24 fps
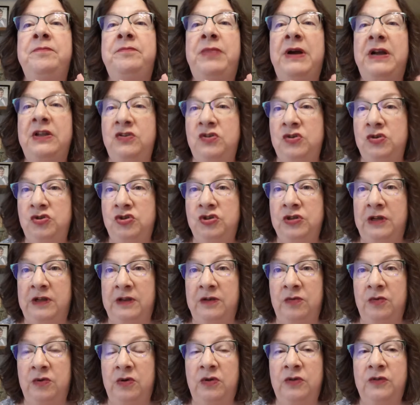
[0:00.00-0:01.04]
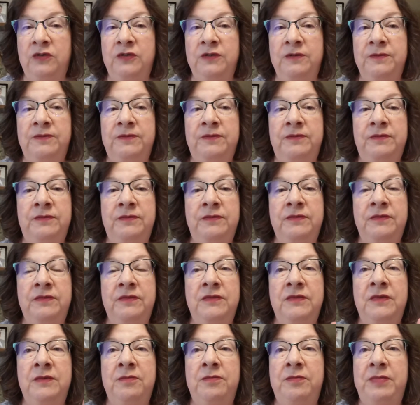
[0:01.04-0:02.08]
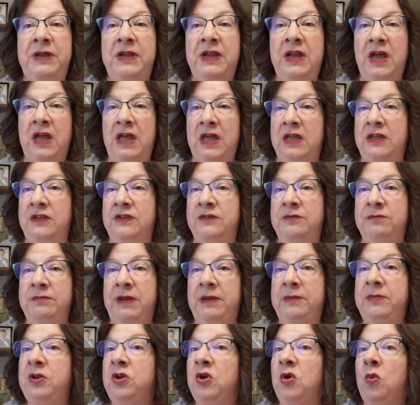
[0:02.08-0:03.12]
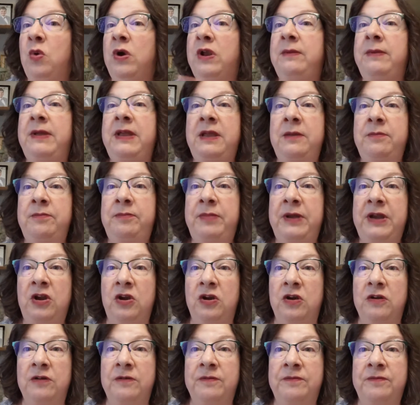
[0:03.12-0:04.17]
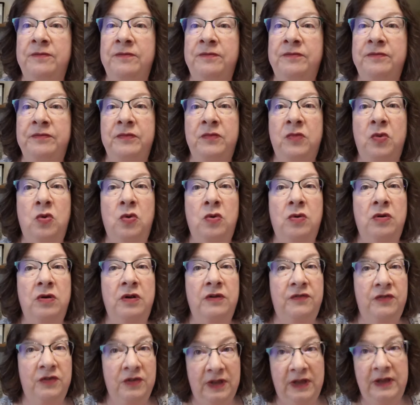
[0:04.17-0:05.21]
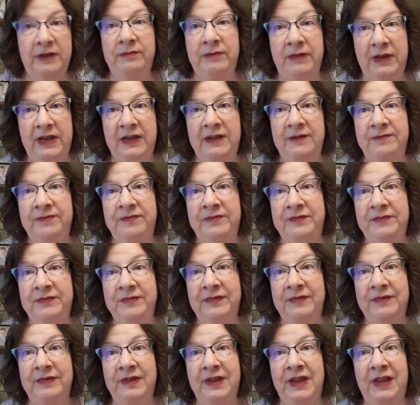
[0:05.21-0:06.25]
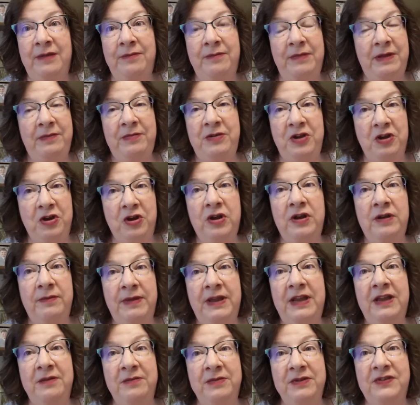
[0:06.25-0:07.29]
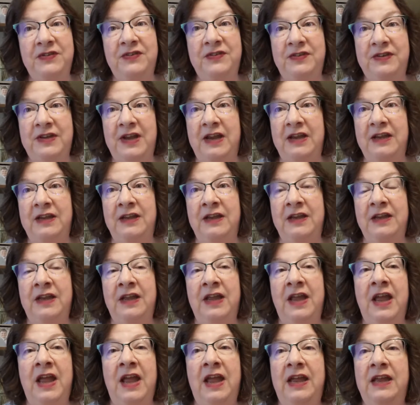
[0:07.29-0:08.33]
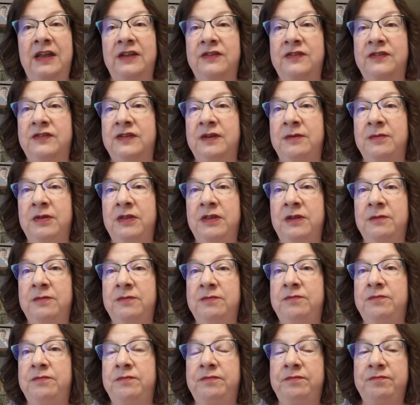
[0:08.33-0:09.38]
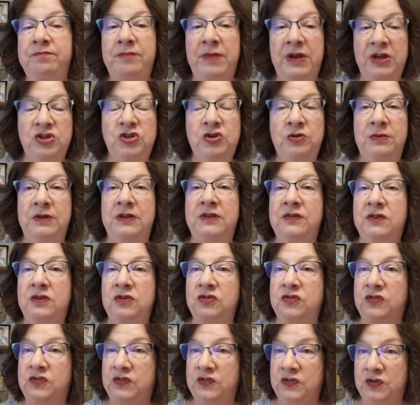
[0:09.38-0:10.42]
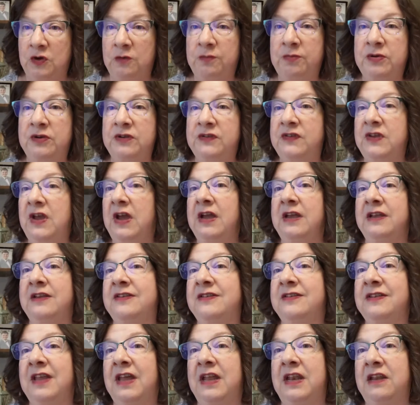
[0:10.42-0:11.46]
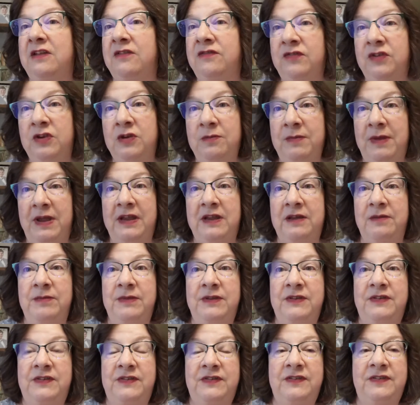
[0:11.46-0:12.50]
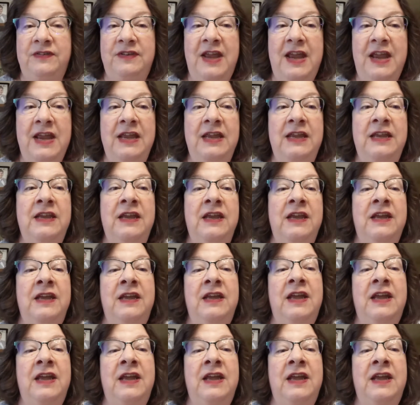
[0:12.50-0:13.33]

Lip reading: Buy 2 jelly rolls because maybe you'll want to make it bigger. Or if you're like me, maybe you're going to make a mistake. And some of the measurements are so precise that if you make a mistake,